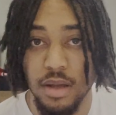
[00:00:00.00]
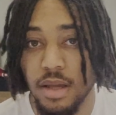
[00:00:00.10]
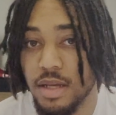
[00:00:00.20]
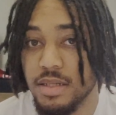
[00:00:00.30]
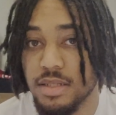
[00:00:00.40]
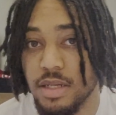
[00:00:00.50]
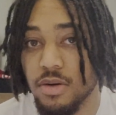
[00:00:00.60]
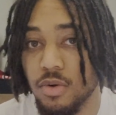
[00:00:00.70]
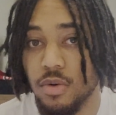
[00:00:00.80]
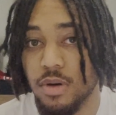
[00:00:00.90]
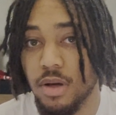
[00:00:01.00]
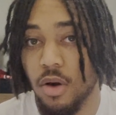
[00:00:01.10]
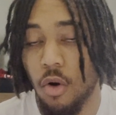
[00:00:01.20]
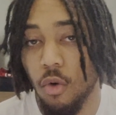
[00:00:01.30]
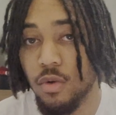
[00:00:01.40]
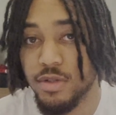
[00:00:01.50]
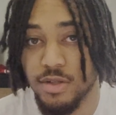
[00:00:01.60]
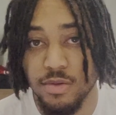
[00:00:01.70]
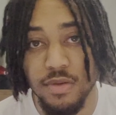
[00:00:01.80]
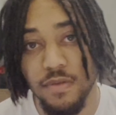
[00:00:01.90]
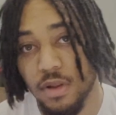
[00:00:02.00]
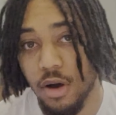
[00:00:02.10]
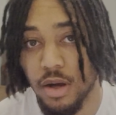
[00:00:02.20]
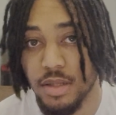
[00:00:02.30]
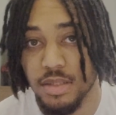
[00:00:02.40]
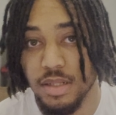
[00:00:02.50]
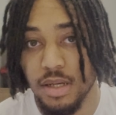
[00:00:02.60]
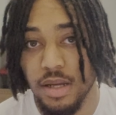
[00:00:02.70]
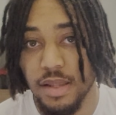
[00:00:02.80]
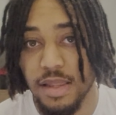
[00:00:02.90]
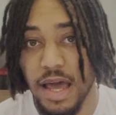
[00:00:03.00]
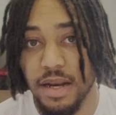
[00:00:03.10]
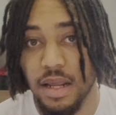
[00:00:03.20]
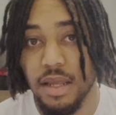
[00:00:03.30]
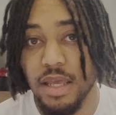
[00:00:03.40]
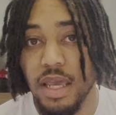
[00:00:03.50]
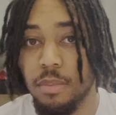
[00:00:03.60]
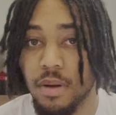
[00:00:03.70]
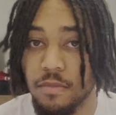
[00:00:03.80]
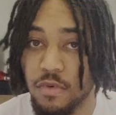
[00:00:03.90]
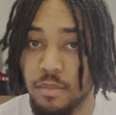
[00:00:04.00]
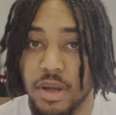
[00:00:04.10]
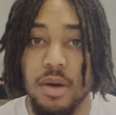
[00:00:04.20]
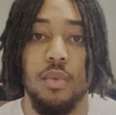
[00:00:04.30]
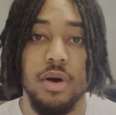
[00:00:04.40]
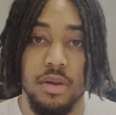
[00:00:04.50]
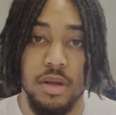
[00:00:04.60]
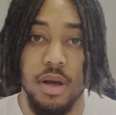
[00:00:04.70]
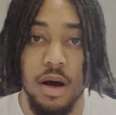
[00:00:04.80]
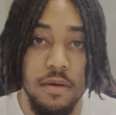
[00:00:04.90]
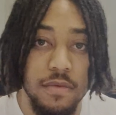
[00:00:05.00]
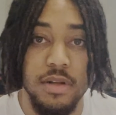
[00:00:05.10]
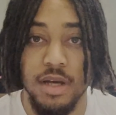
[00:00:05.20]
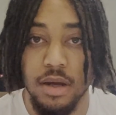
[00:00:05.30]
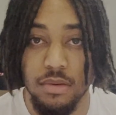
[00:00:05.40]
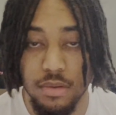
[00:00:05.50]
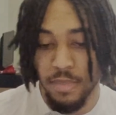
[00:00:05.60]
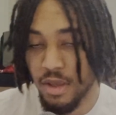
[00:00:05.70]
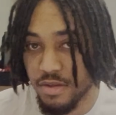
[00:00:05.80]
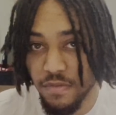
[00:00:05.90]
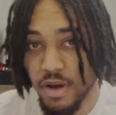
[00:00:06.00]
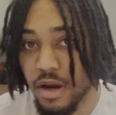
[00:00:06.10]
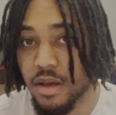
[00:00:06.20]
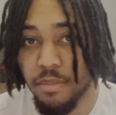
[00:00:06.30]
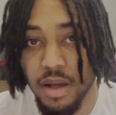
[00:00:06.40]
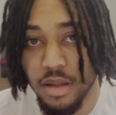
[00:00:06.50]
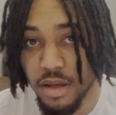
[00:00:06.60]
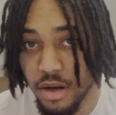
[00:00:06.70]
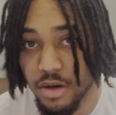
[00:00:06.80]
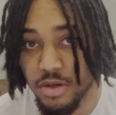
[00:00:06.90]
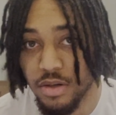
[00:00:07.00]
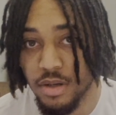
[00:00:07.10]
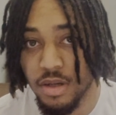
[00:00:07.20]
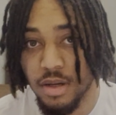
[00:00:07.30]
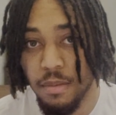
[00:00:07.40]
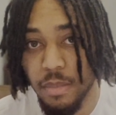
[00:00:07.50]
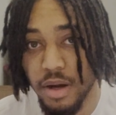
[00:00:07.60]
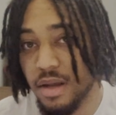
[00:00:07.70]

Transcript: He still holds those flaws that keep him from being worthy of the title. He's a very compelling character, but